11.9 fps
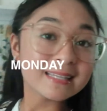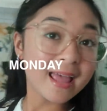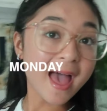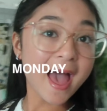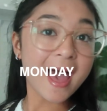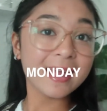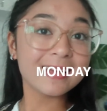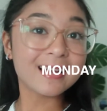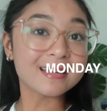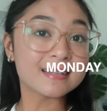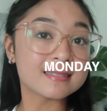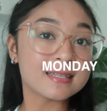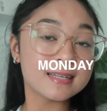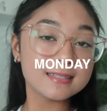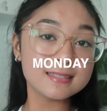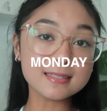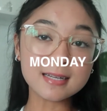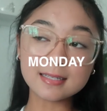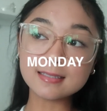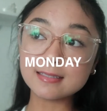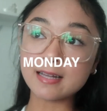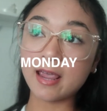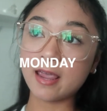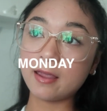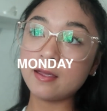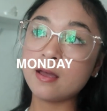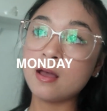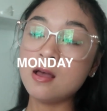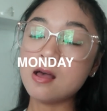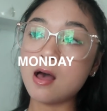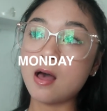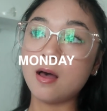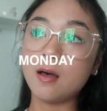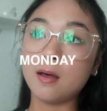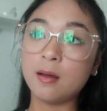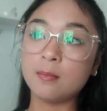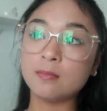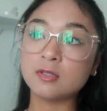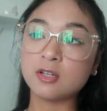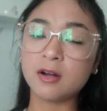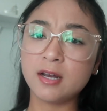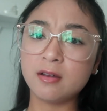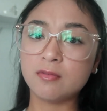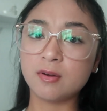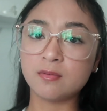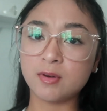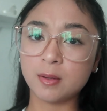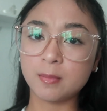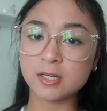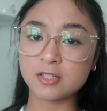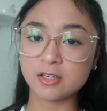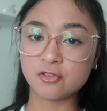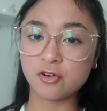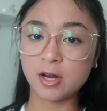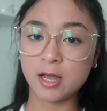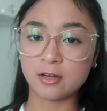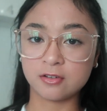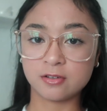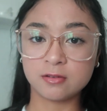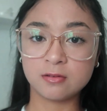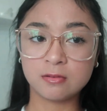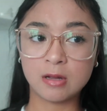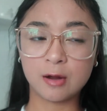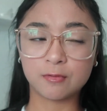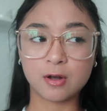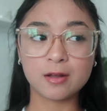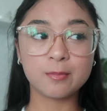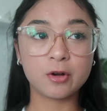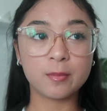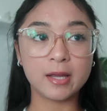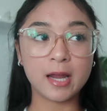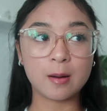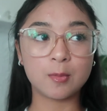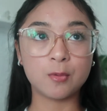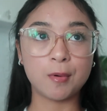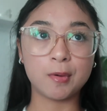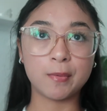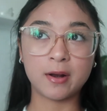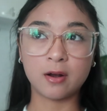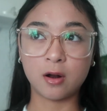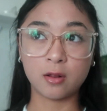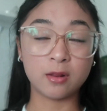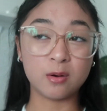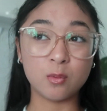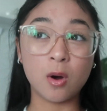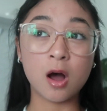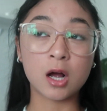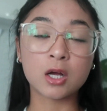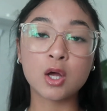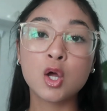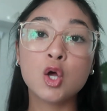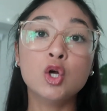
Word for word: Hi guys, it is the next day. Um, sorry I didn't film very much yesterday. I just, I forgot to bring my camera when we went on our little walk.